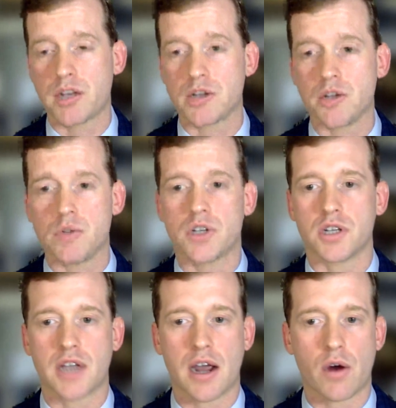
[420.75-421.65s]
at two and
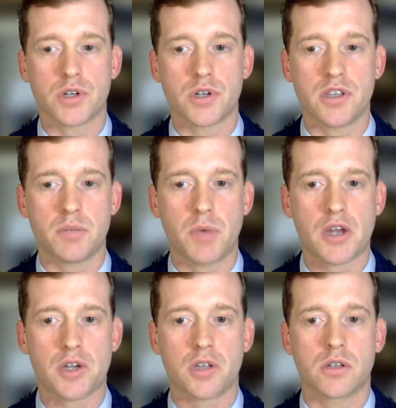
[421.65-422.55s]
six hours in these
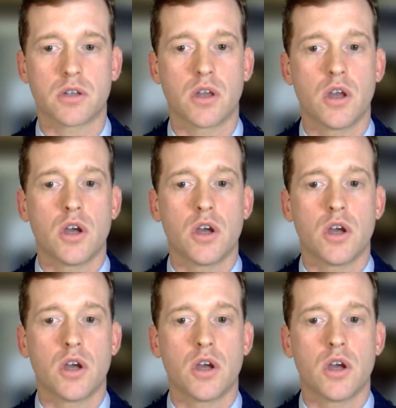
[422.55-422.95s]
patients